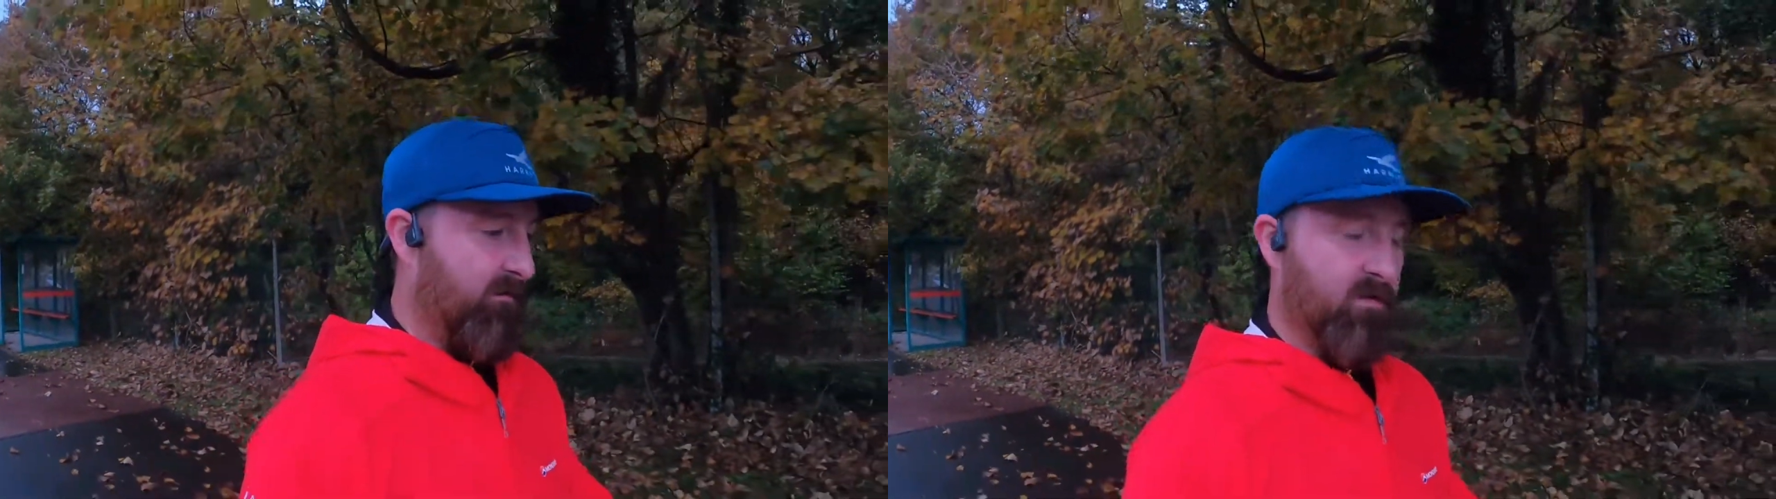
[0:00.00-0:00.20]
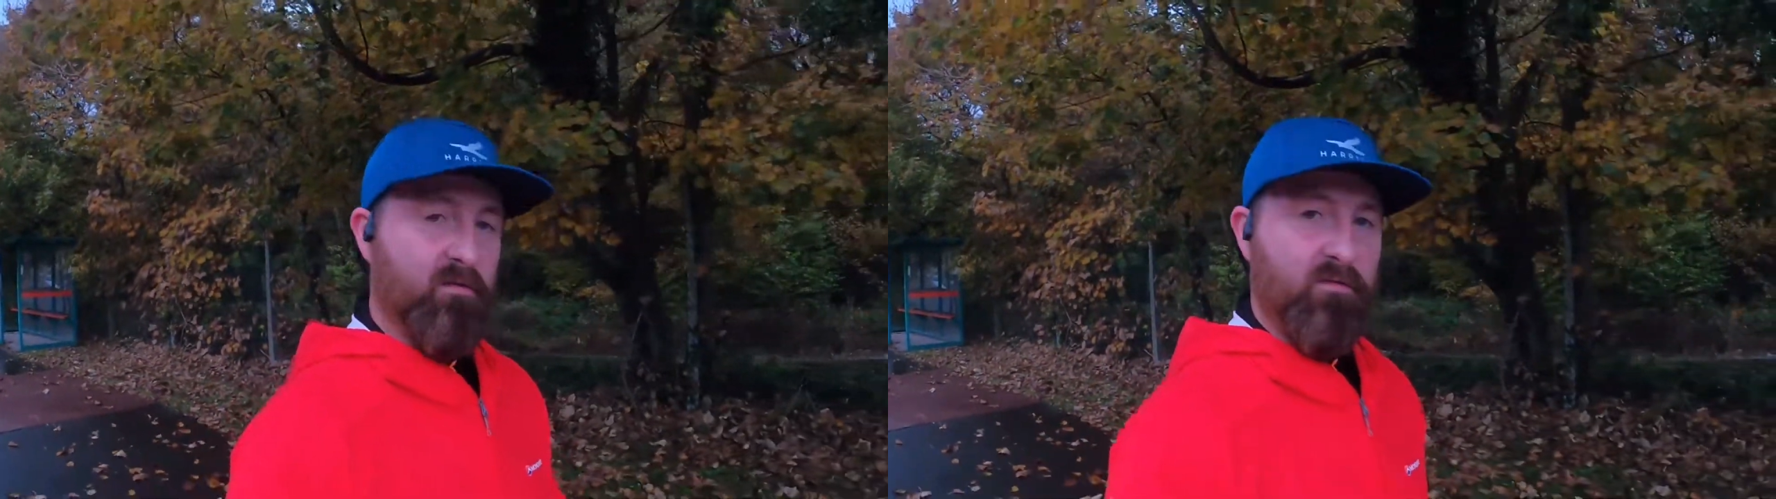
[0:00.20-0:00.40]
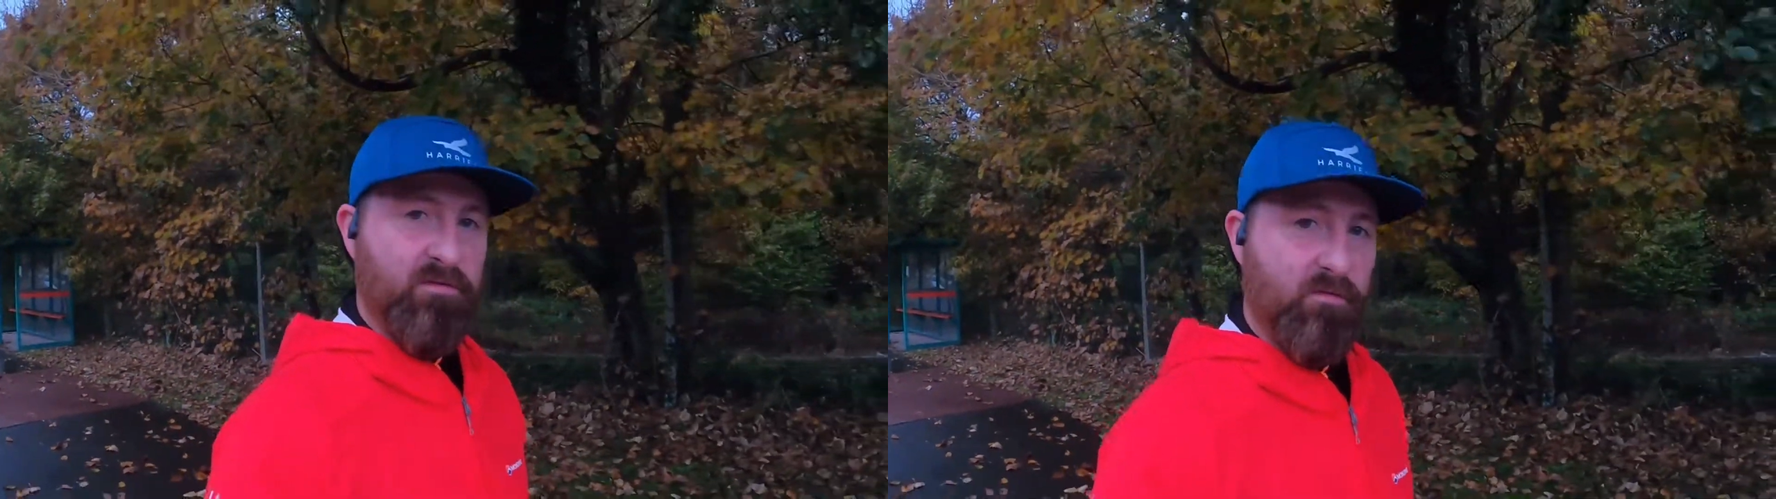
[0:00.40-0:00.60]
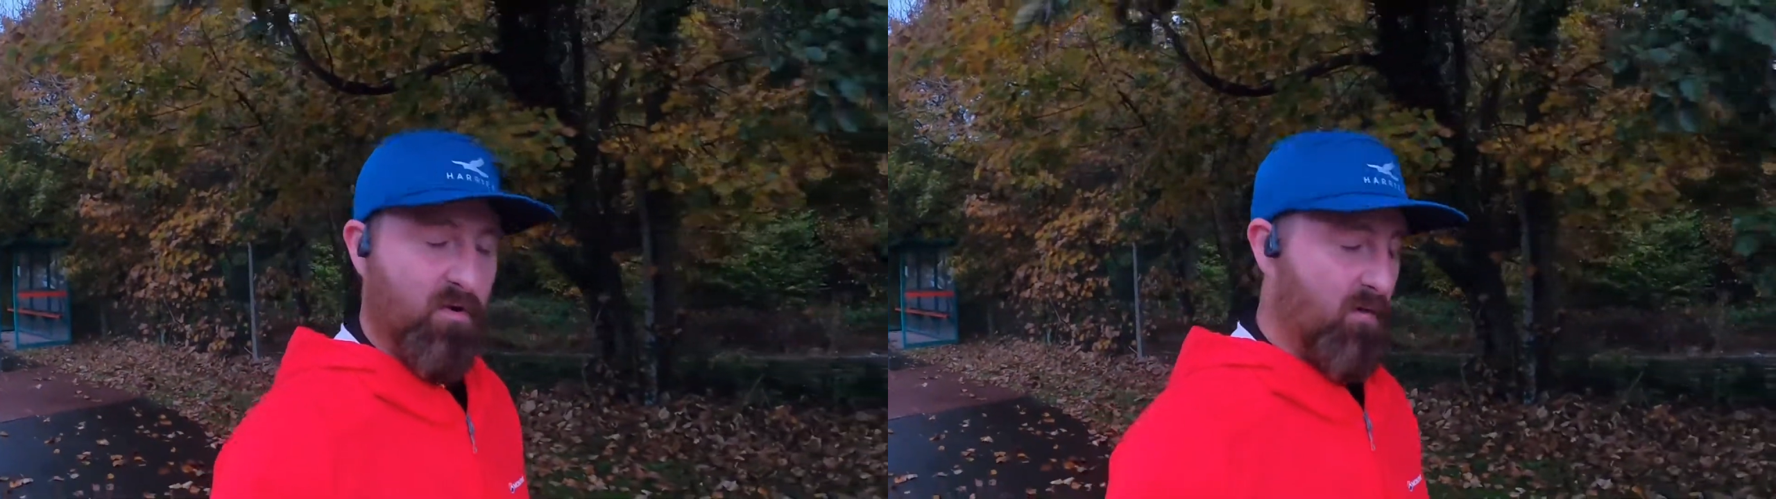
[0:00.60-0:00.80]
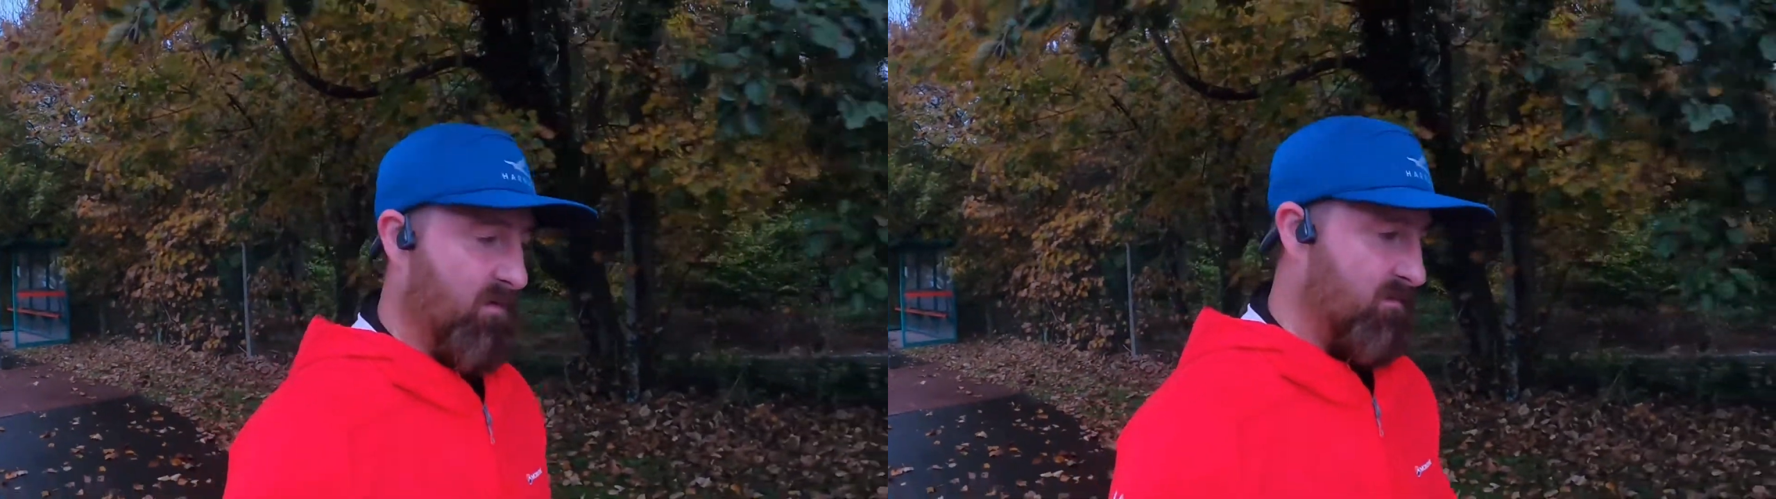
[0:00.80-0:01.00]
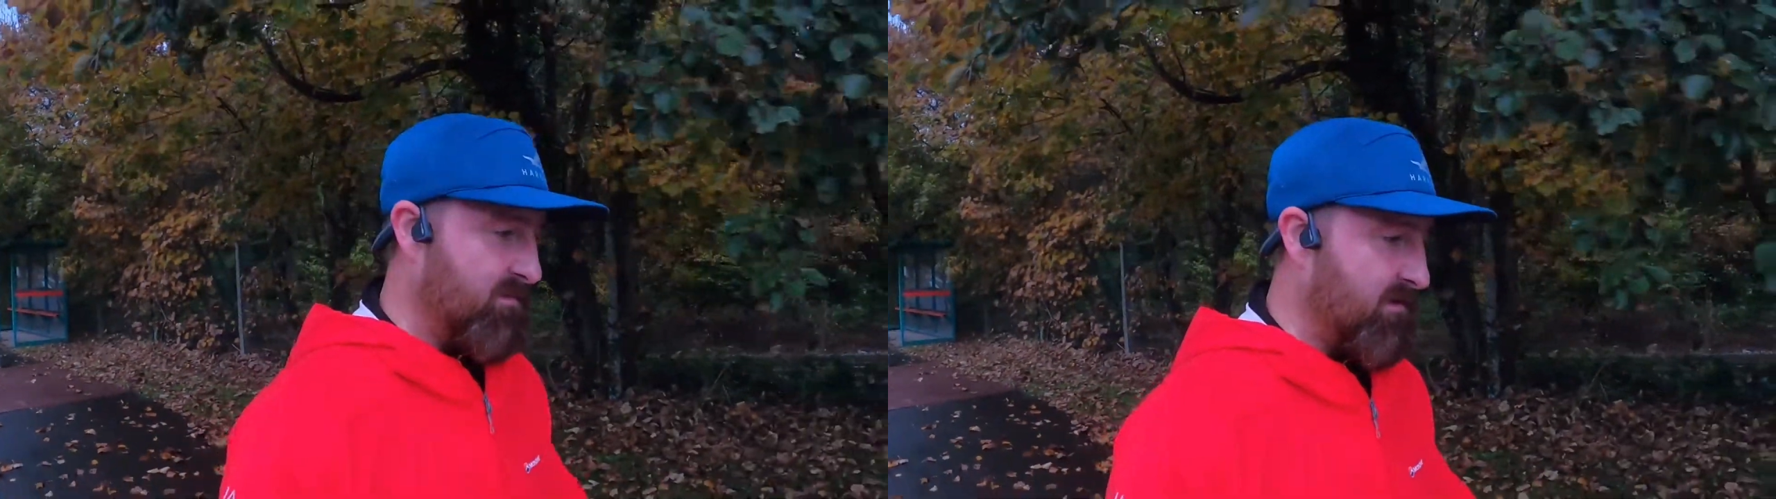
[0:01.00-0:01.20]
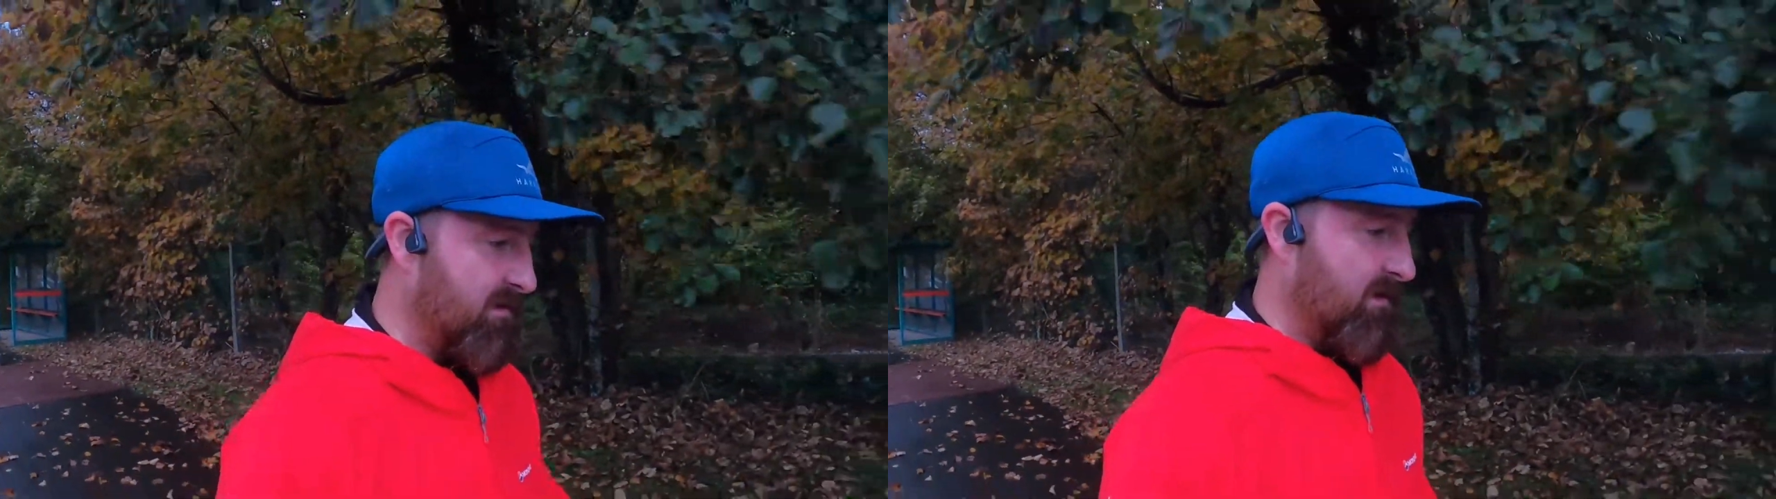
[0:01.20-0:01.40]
giving you some problems.